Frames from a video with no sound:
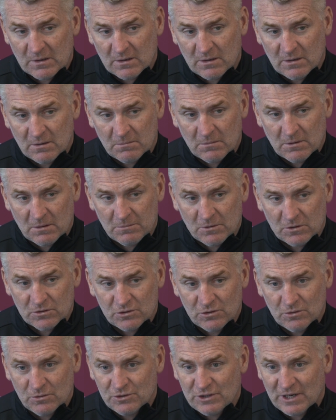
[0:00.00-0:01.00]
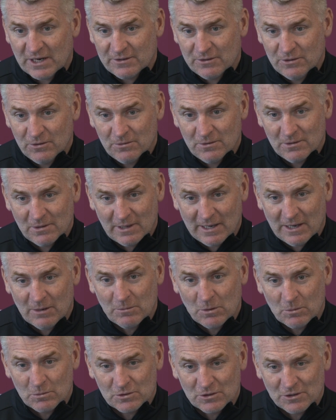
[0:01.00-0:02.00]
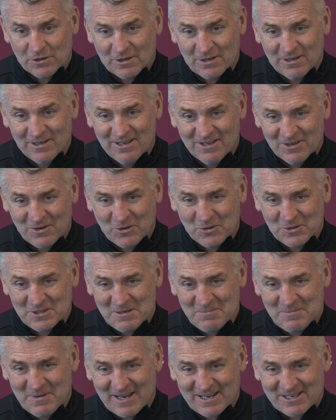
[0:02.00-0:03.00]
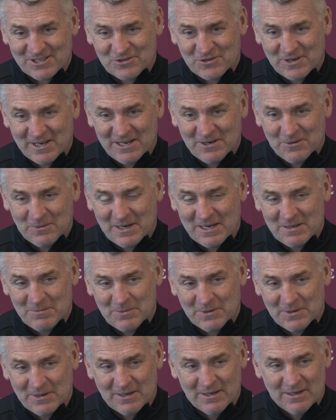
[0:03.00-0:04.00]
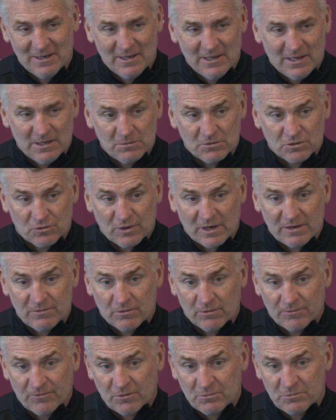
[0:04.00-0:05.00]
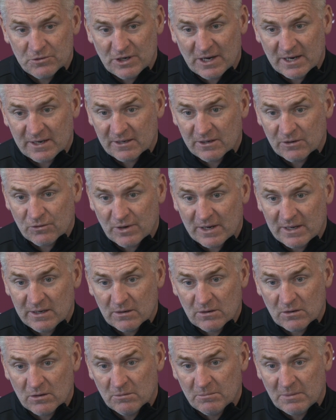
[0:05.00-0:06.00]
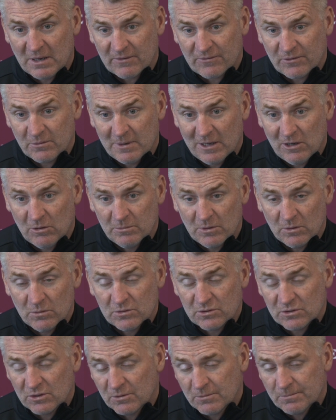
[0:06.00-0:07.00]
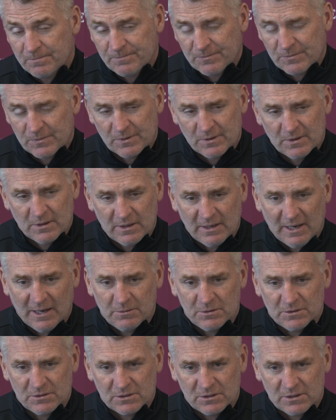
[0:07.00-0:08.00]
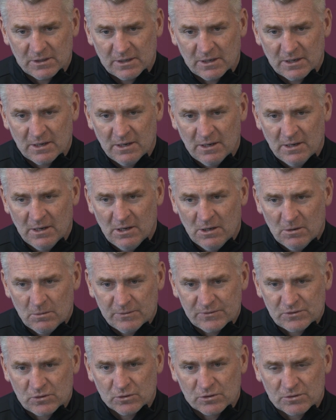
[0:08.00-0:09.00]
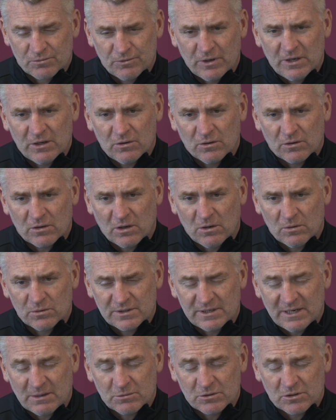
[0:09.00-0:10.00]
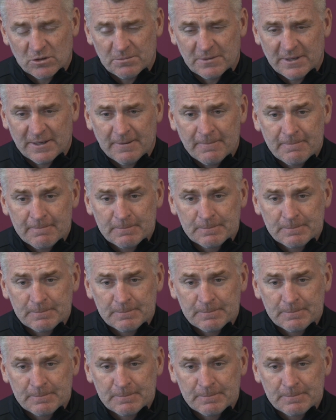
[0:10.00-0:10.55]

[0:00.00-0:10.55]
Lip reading: I'm not sure Jack knew that Elmo was going to cut it back straight away, but it was a great run from Jack and a great cut back from Elmo. So, yeah, he's scored some really good goals and that was up there.